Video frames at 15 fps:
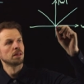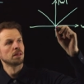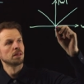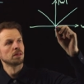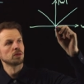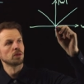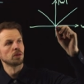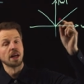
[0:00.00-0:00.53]

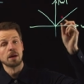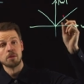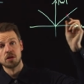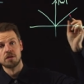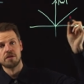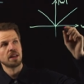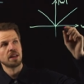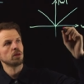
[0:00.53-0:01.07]
so the absolute
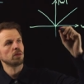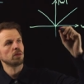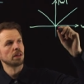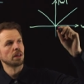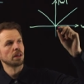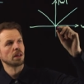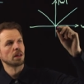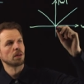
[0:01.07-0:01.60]
value in
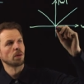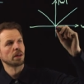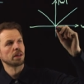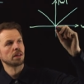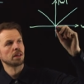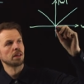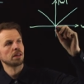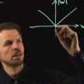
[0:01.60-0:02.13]

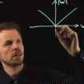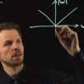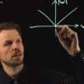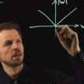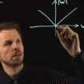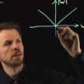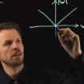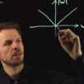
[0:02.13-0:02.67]
1D,
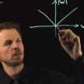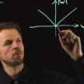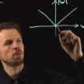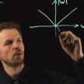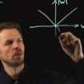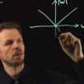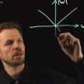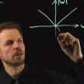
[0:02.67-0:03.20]
this
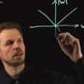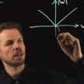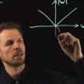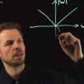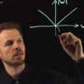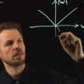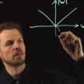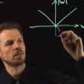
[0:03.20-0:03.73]
point
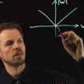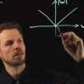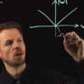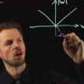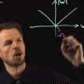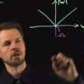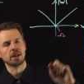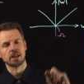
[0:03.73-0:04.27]
is
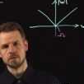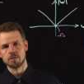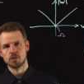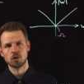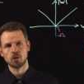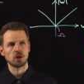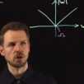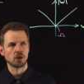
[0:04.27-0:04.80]
omega.
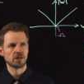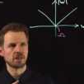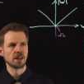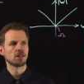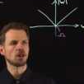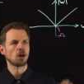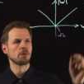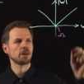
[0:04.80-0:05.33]
So your set
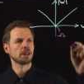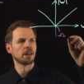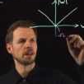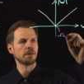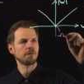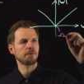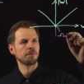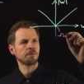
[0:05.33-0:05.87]
omega
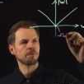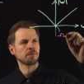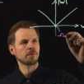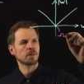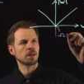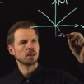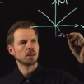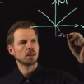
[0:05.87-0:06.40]

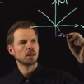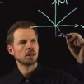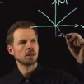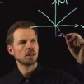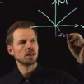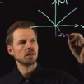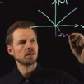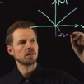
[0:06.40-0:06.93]

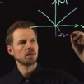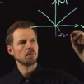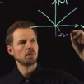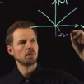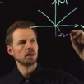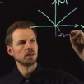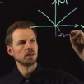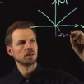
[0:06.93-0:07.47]
is
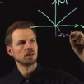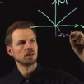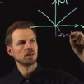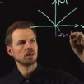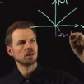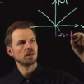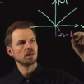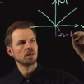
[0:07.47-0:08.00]
simply
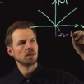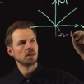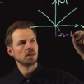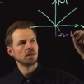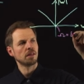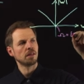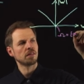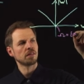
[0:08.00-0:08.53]

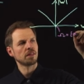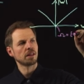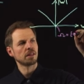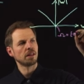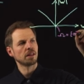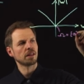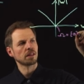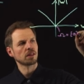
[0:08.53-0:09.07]
the set
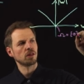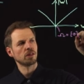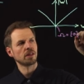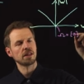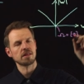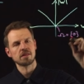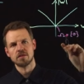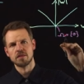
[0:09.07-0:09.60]
that
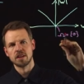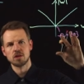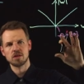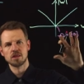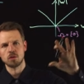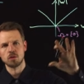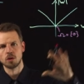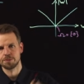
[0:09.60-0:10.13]
contains the value zero,